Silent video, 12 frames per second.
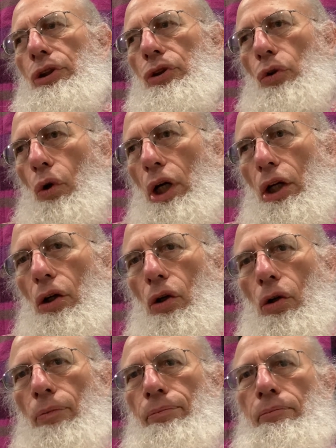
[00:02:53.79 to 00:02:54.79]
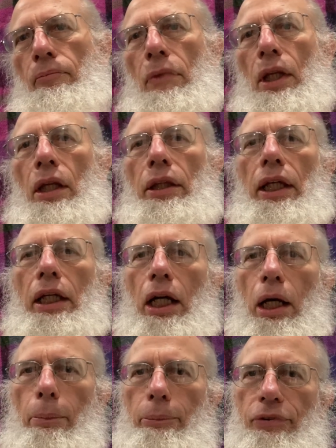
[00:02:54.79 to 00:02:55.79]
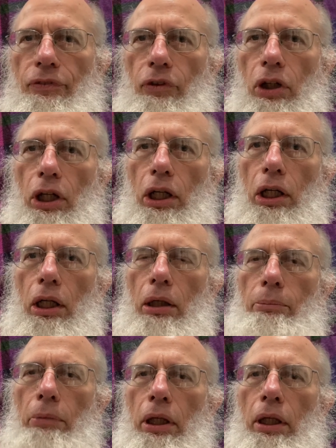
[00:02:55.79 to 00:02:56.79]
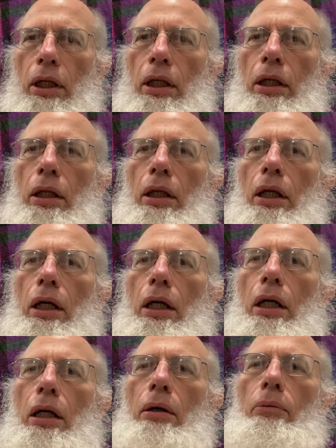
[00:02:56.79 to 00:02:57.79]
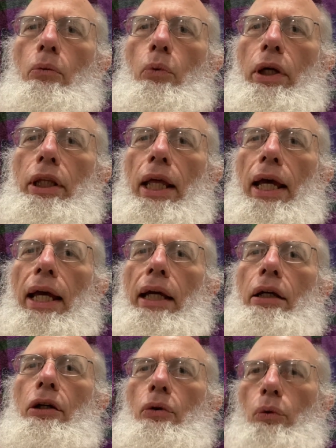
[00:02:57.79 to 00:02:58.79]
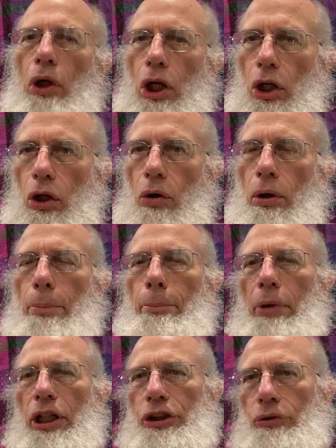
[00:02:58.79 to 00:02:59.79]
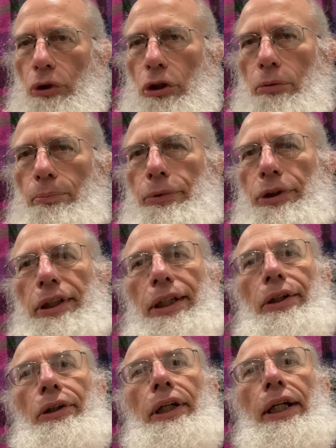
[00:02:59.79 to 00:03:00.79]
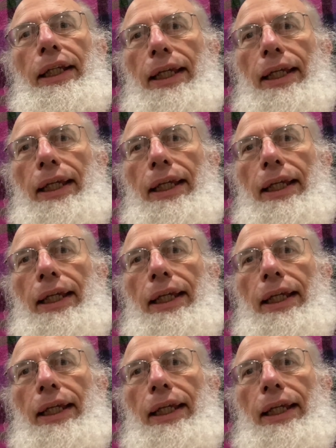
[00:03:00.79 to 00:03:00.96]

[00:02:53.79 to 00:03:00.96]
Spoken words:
soil that comes from when they grow mushrooms, either in